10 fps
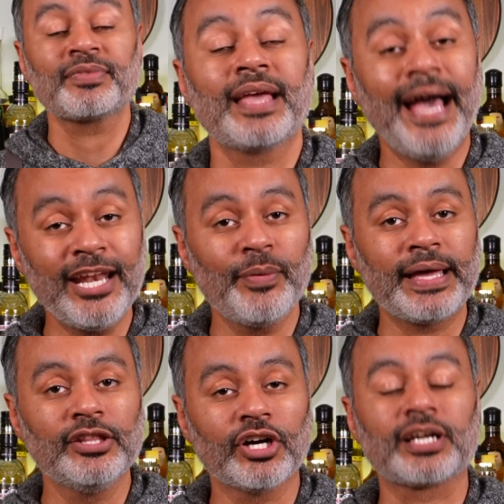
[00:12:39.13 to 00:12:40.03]
Anyway,
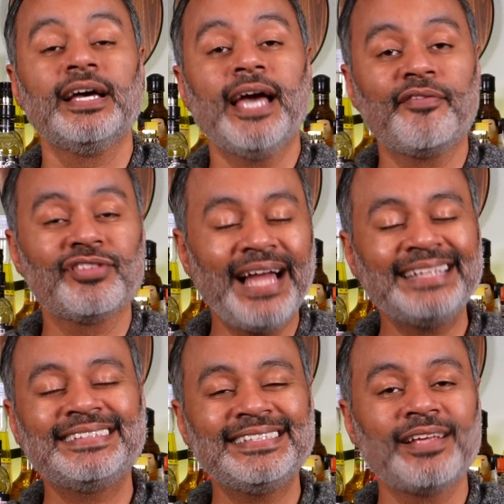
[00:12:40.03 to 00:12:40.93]
look, if you like
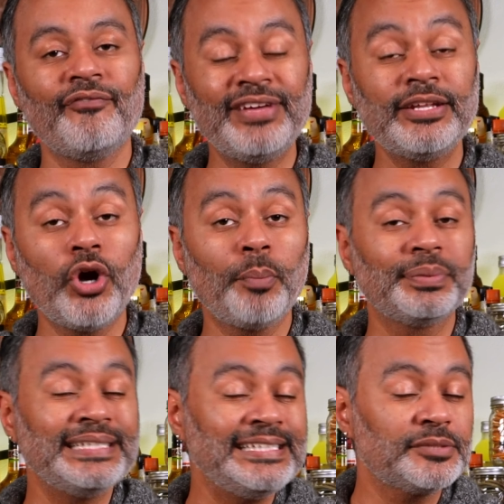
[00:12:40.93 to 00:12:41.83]
this video,
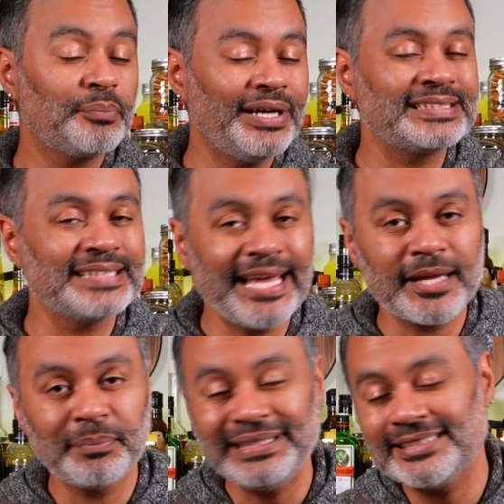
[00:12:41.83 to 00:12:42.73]
please press
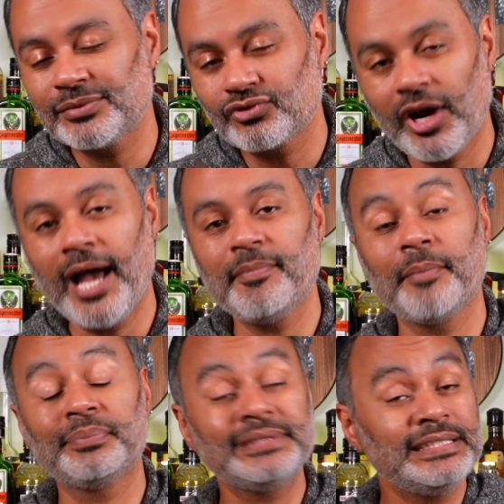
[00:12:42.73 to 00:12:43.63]
like, please subscribe,
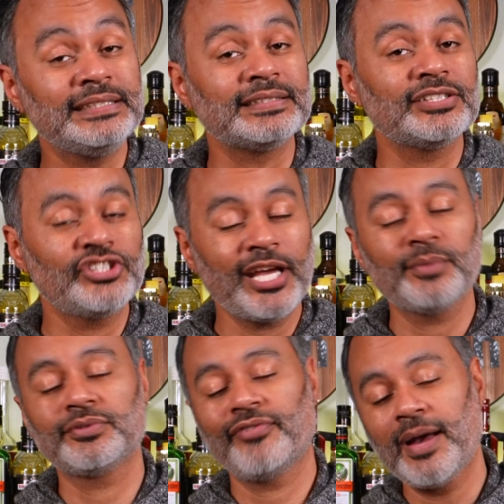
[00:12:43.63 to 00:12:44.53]
and please share it
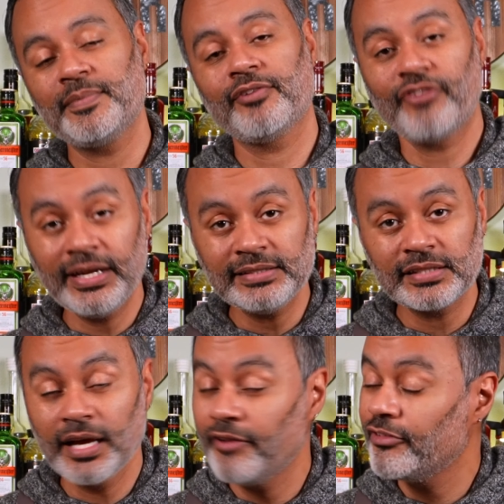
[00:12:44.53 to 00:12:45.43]
with your family and friends.
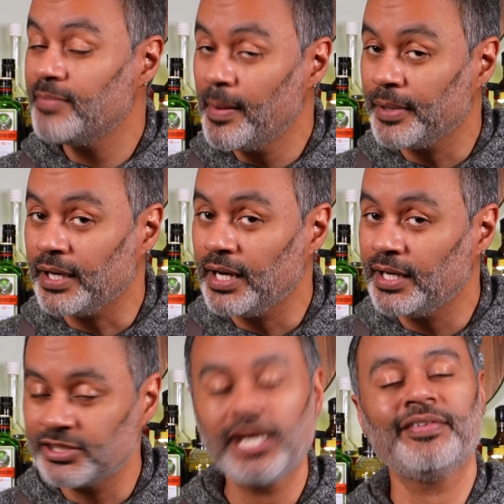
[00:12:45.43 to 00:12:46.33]
Remember,
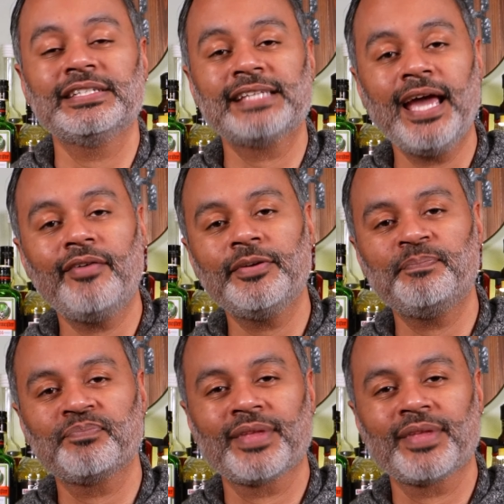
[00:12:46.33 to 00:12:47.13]
sharing is caring.